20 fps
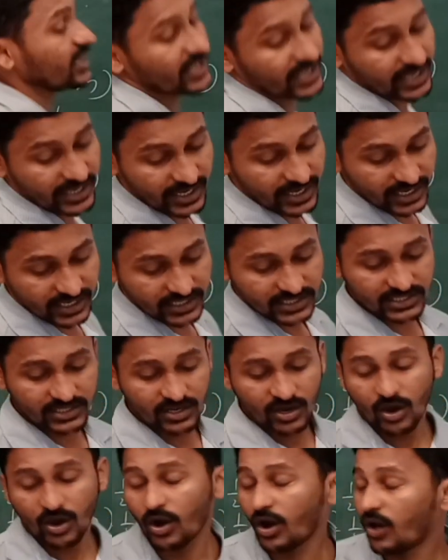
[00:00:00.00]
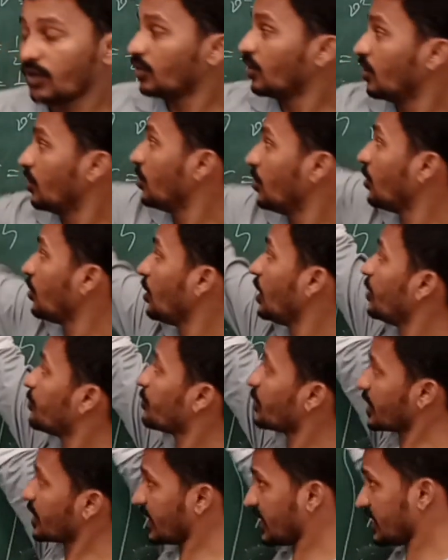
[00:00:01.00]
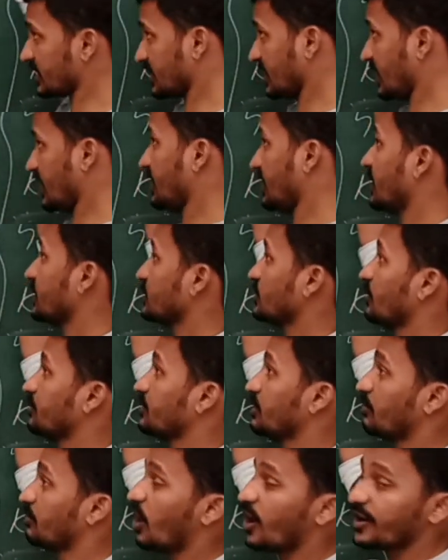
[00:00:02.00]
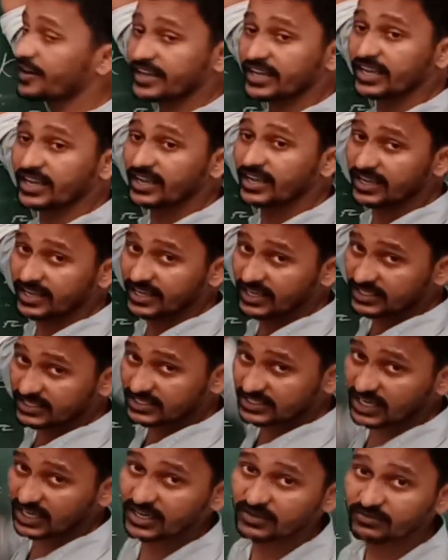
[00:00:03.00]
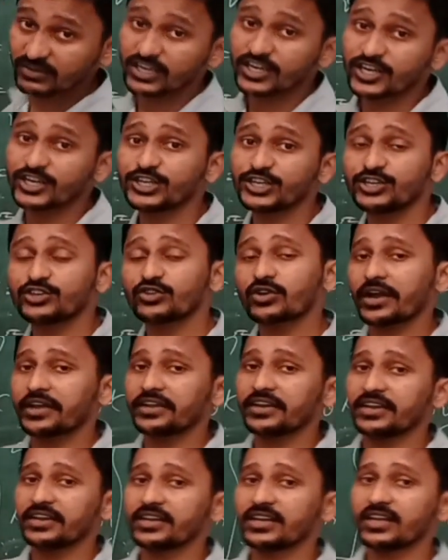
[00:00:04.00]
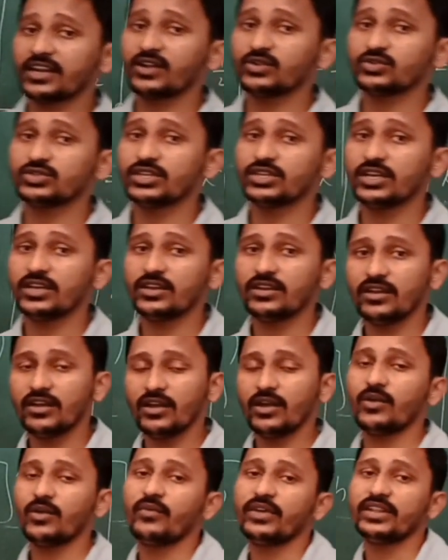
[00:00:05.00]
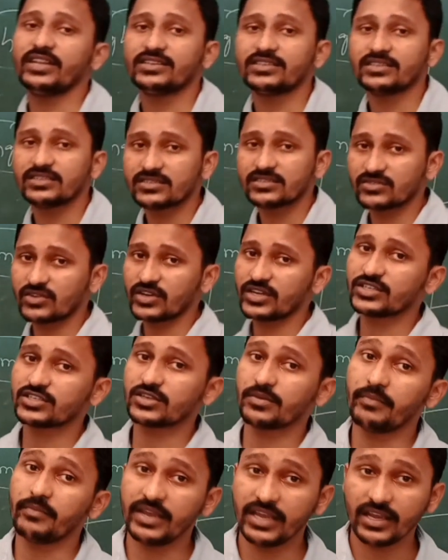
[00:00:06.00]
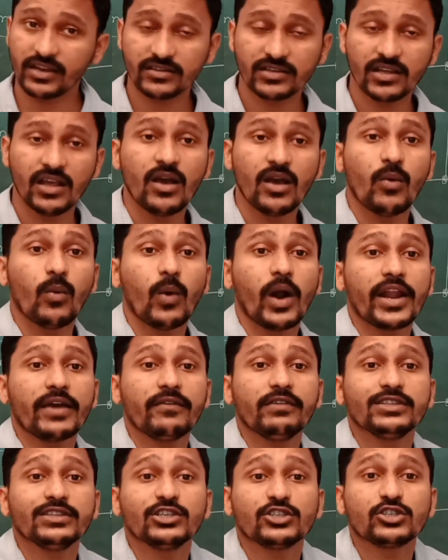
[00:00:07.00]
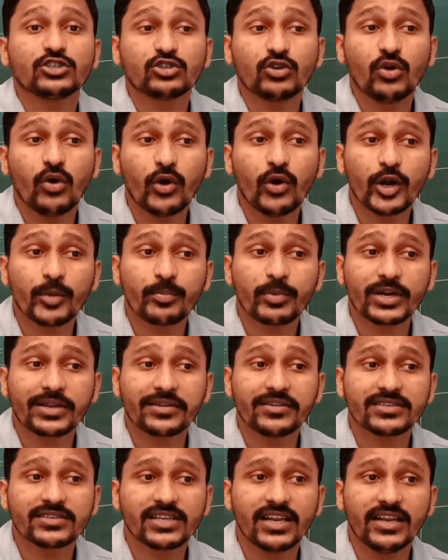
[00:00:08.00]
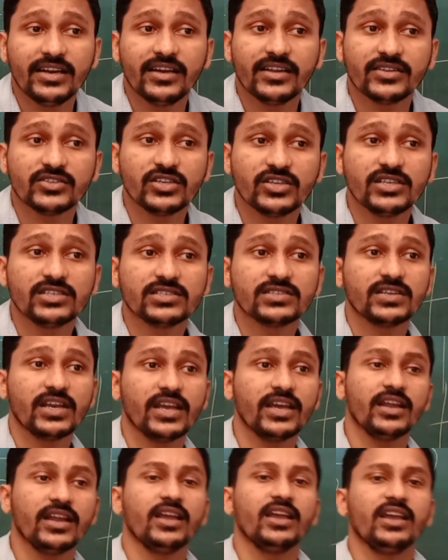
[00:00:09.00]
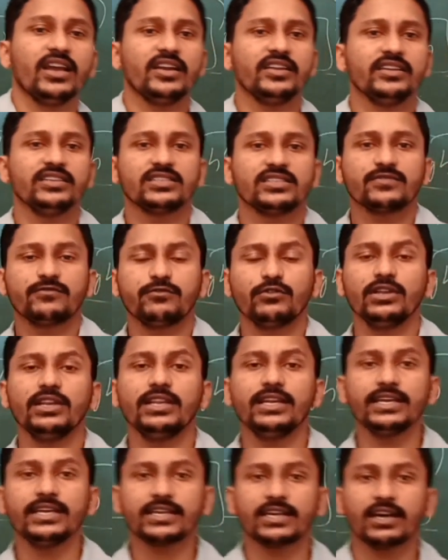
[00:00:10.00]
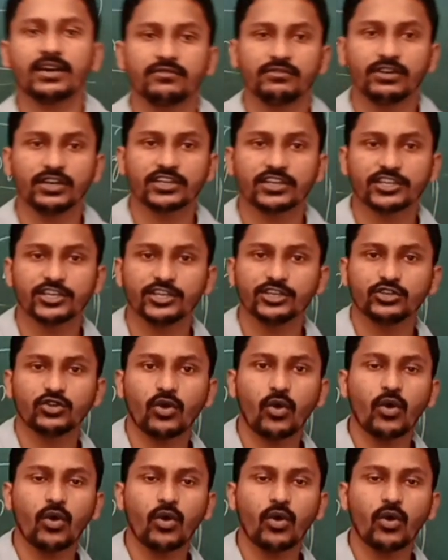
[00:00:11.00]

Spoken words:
is all potential energy of the body is converted into kinetic energy when it is reached mean. Whatever the stored potential energy is there, it is fully converted into